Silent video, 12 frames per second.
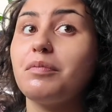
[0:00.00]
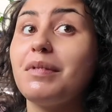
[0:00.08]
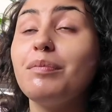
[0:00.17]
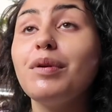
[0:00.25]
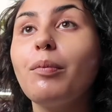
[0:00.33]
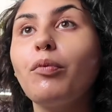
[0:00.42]

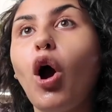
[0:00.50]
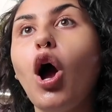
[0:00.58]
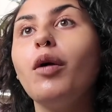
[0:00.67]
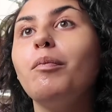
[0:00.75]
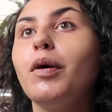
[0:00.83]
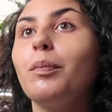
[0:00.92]
Maybe I'm
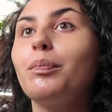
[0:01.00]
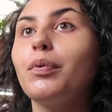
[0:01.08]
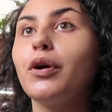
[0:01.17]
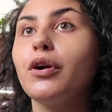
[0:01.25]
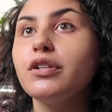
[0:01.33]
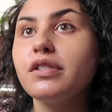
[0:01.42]
wrong, but
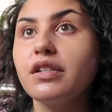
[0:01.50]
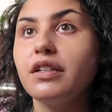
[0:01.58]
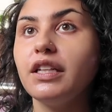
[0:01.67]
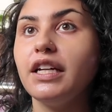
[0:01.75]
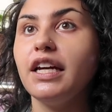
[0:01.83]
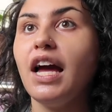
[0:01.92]

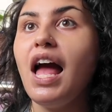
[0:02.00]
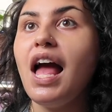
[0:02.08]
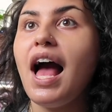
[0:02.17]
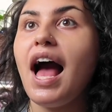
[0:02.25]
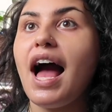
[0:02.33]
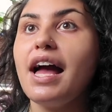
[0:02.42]
personally,
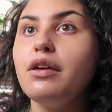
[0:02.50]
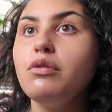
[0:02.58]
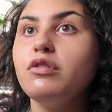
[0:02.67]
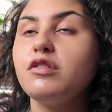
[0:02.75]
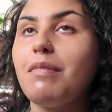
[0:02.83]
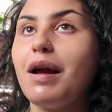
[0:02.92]
I
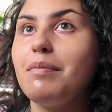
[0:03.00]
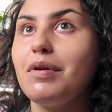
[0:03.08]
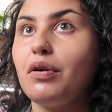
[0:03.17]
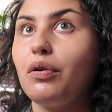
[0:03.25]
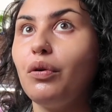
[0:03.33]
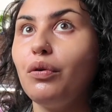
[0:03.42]
use my
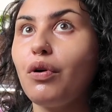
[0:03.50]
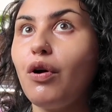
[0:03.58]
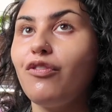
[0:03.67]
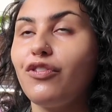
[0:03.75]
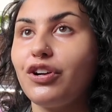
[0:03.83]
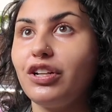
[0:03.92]
Miracle Grow
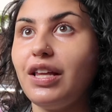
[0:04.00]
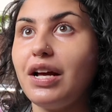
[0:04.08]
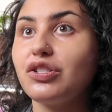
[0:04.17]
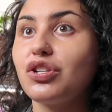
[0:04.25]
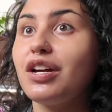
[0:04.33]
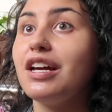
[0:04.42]

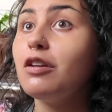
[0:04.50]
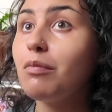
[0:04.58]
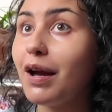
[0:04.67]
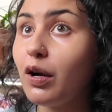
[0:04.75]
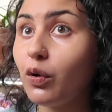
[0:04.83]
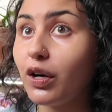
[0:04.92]
fertilizer in
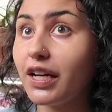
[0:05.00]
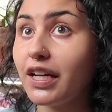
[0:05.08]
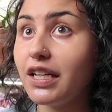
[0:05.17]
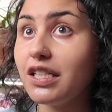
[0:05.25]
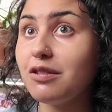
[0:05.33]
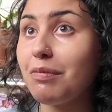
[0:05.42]
my
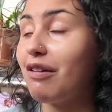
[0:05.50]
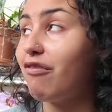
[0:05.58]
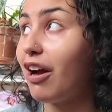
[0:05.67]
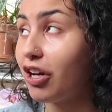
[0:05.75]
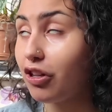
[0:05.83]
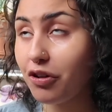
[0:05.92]
orchids, my
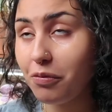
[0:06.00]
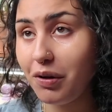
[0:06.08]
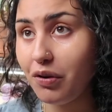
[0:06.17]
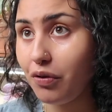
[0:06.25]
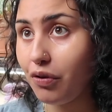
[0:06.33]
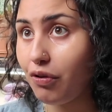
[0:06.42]
regular
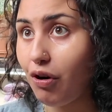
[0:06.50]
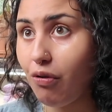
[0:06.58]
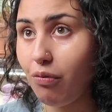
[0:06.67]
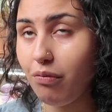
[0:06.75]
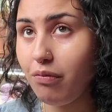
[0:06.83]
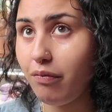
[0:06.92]
Miracle
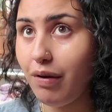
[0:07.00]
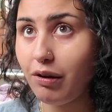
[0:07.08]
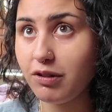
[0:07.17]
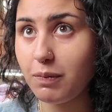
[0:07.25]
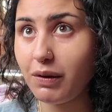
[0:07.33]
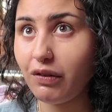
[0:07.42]
Grow
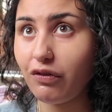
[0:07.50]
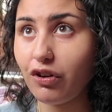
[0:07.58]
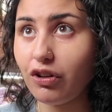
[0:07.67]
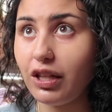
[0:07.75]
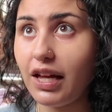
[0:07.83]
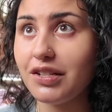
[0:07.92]
houseplant
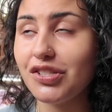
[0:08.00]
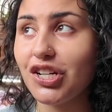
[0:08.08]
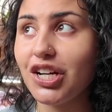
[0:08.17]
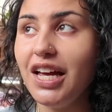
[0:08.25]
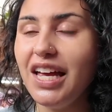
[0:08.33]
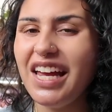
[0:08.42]

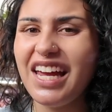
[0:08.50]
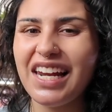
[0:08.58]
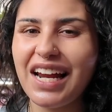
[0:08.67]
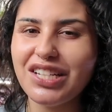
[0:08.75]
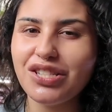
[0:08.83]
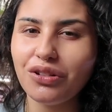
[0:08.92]
fertilizer, and
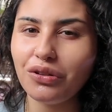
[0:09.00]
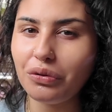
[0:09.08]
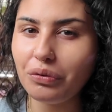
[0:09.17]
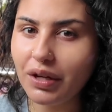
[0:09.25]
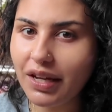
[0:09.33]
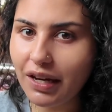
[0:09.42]
I
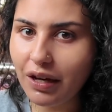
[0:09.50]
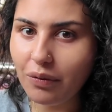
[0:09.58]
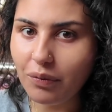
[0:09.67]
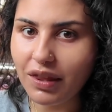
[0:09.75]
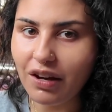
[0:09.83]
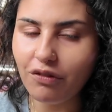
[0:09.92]
dilute it
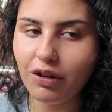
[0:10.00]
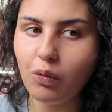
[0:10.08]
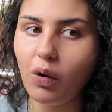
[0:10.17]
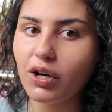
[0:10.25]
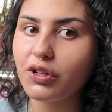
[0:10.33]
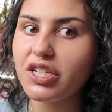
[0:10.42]
with every
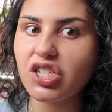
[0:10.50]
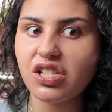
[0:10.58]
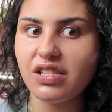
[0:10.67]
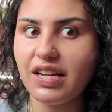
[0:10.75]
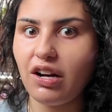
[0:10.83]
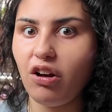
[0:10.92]
watering,
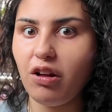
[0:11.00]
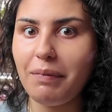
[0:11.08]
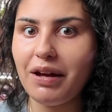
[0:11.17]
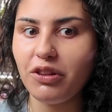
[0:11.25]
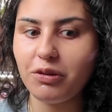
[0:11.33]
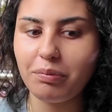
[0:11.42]
just like all
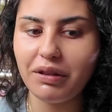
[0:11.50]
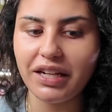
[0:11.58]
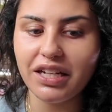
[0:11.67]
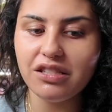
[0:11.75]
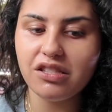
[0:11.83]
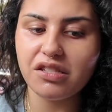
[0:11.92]
my other
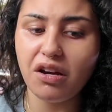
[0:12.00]
plants.